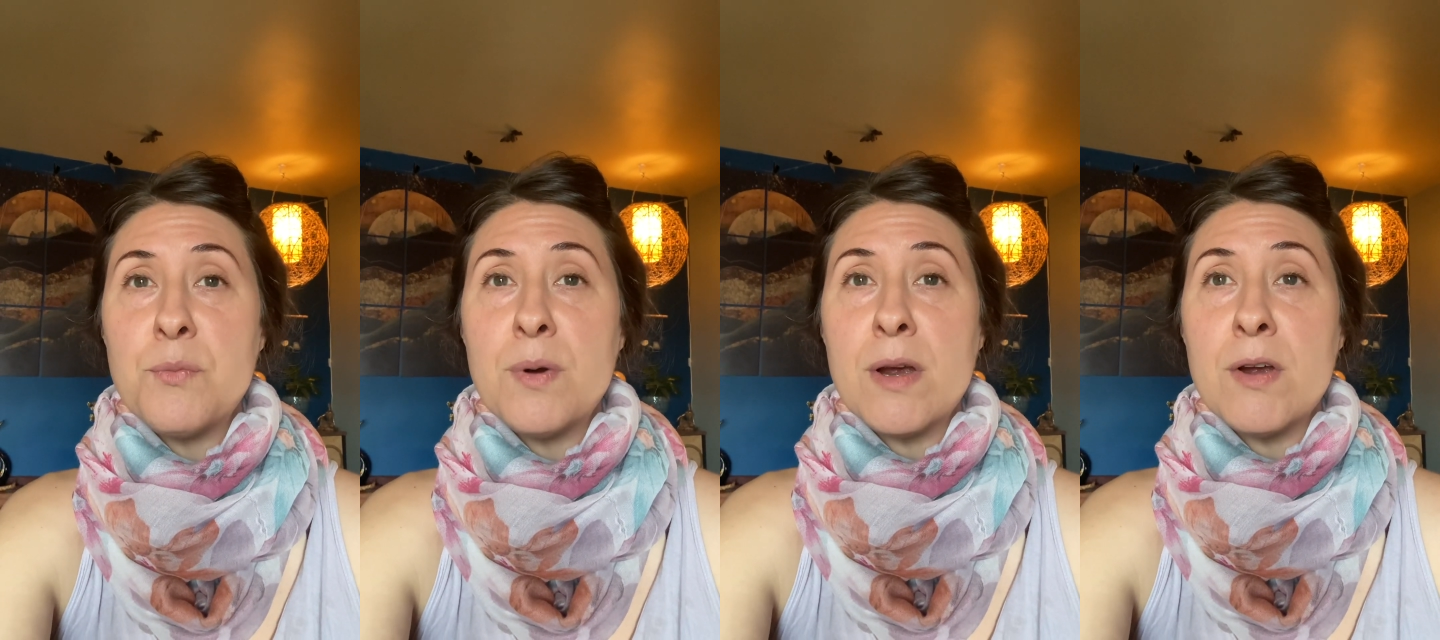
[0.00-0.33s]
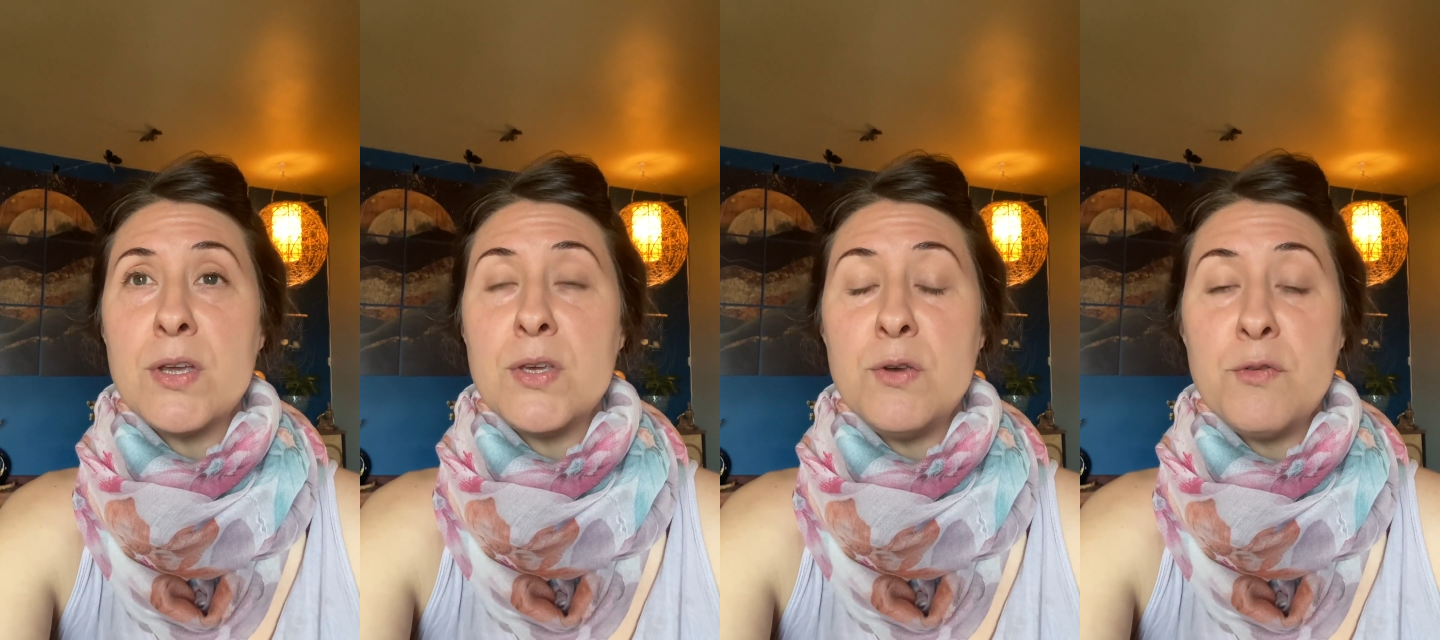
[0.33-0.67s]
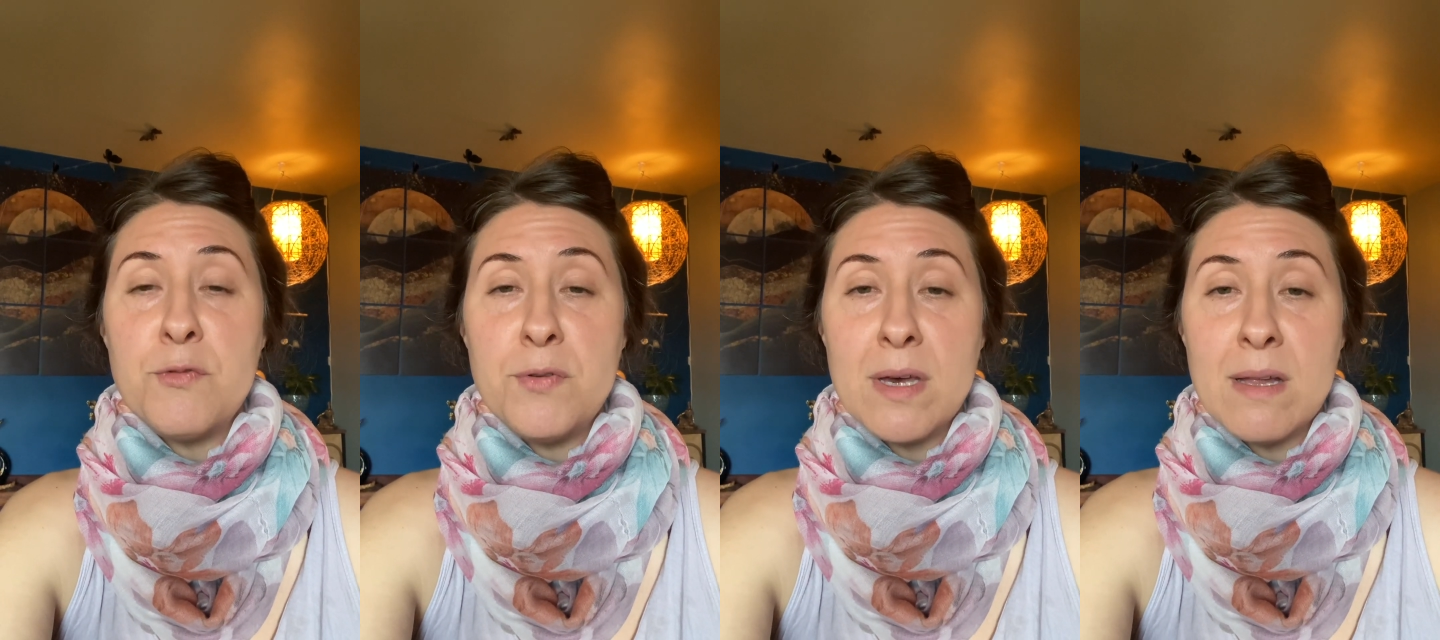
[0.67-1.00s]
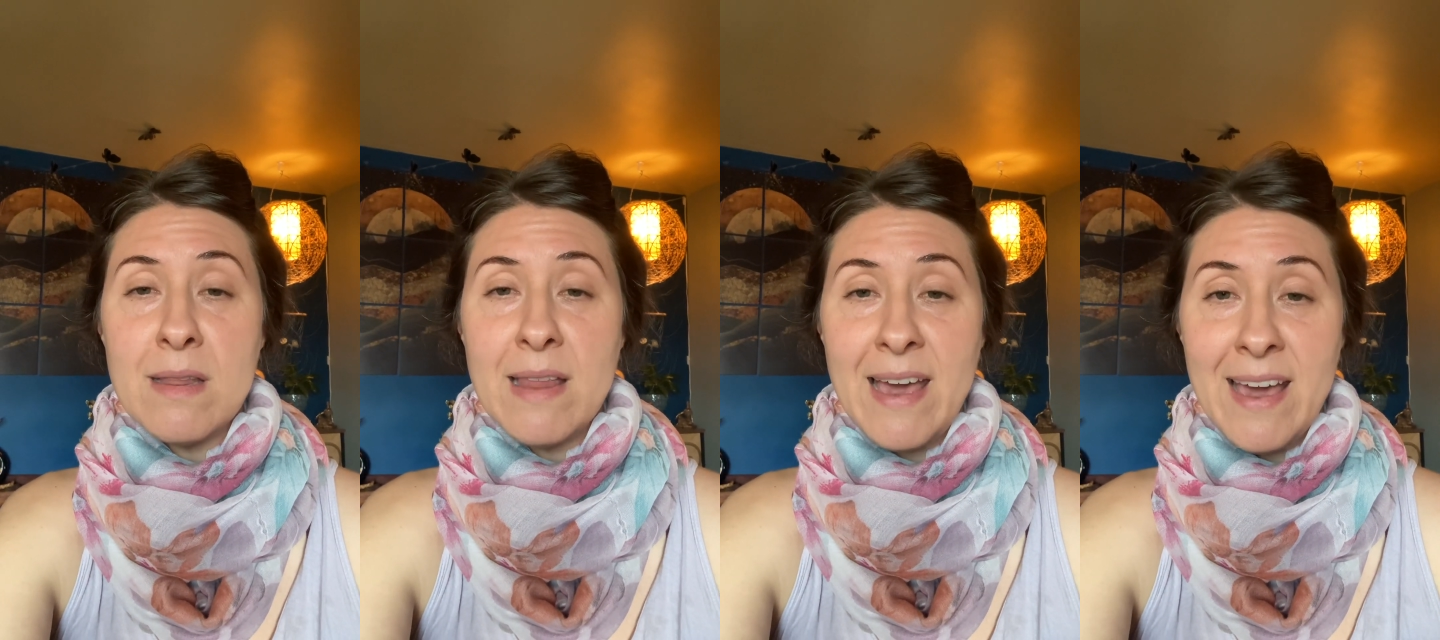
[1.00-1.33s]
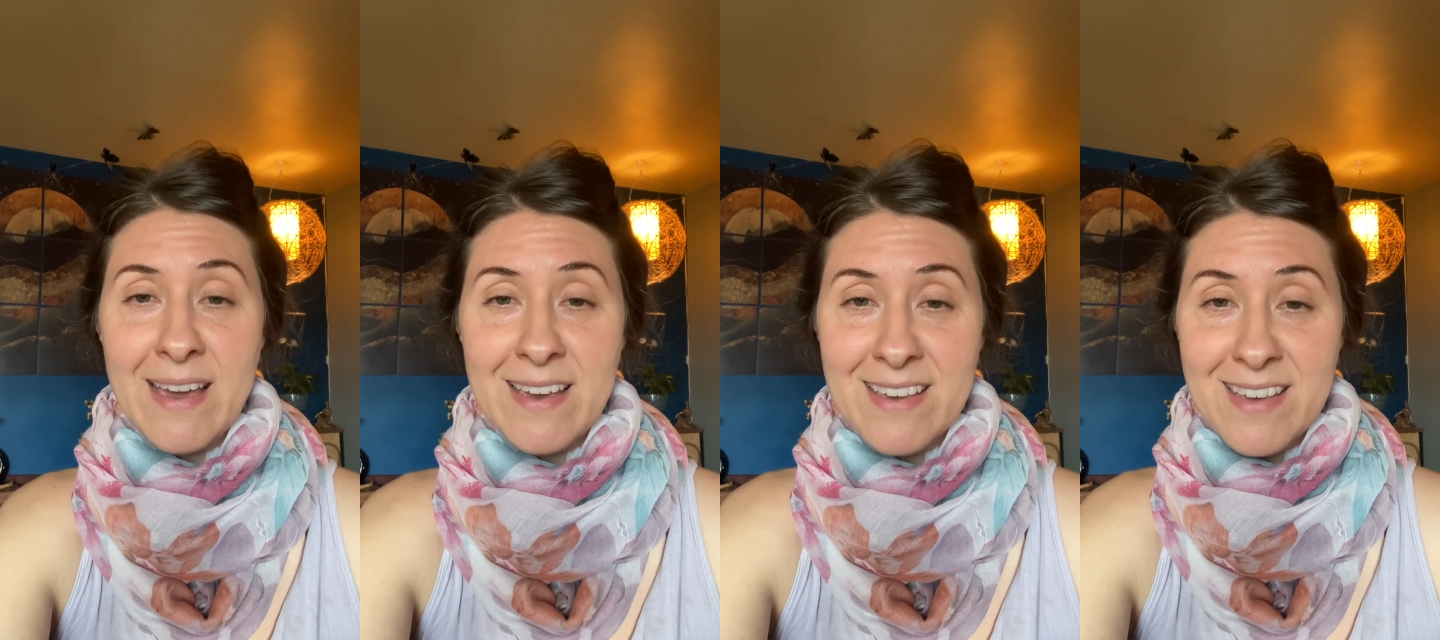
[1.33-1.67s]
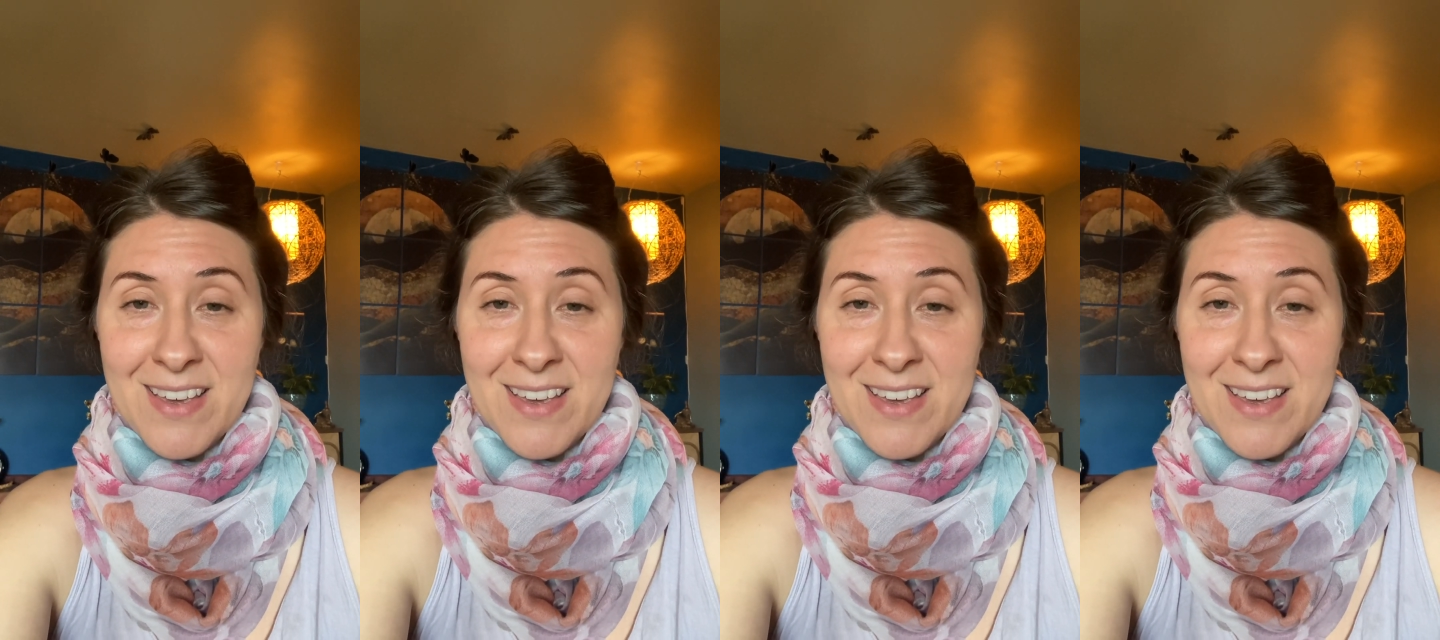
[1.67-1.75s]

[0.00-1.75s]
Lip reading: where you feel like